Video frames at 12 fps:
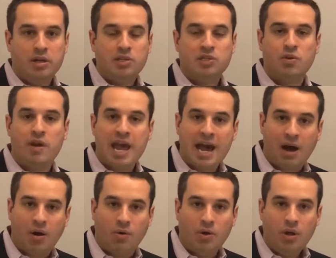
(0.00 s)
So
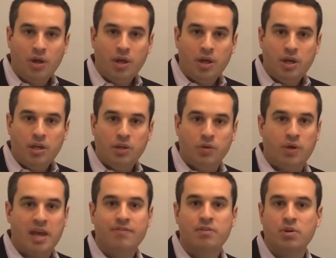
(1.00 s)
now, you
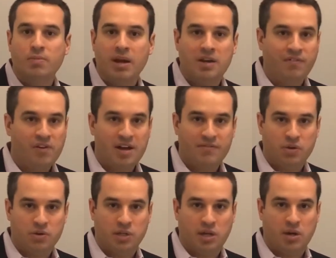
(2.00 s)
gave them your money 5
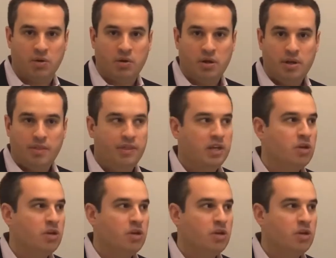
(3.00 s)
years ago, the